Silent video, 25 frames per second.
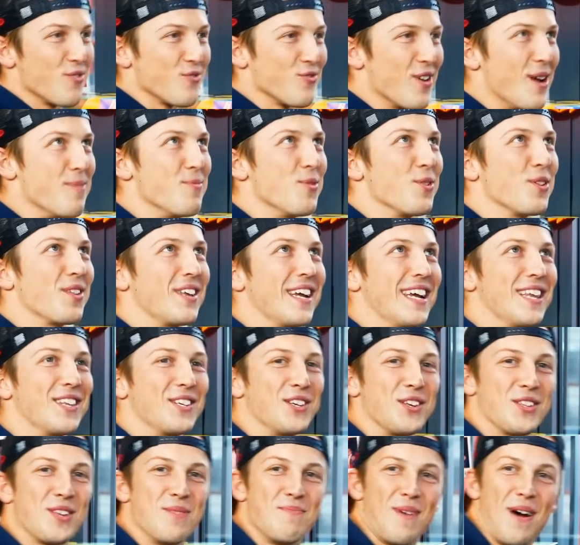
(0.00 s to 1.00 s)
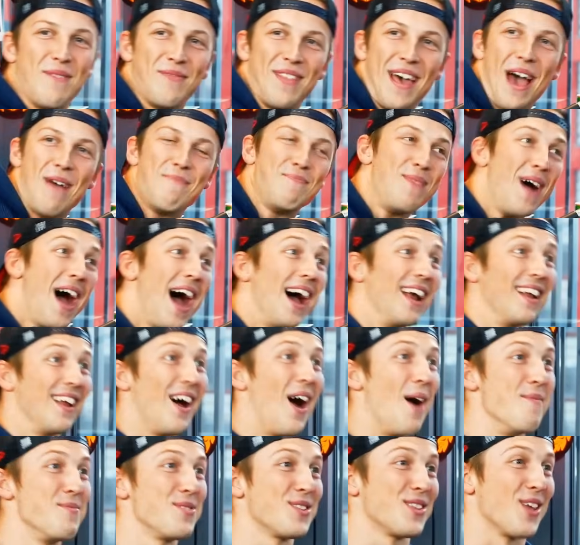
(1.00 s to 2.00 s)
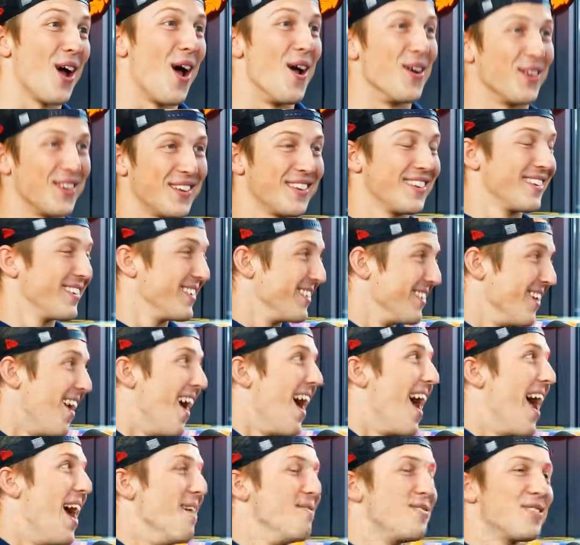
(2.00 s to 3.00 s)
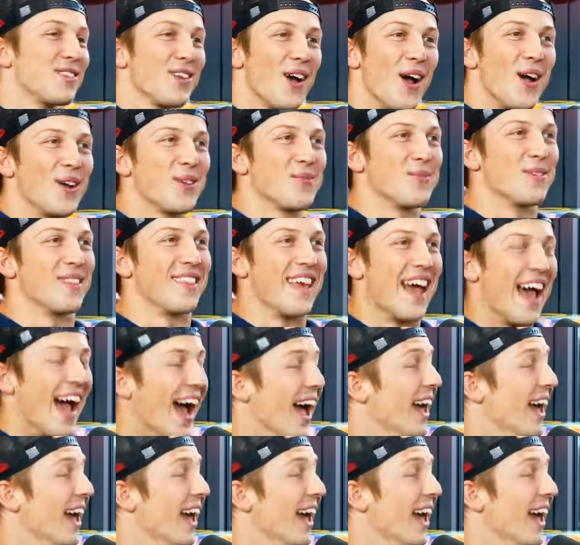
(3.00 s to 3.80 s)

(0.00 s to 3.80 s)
Verstappen's new teammate. Let's see how he feels about being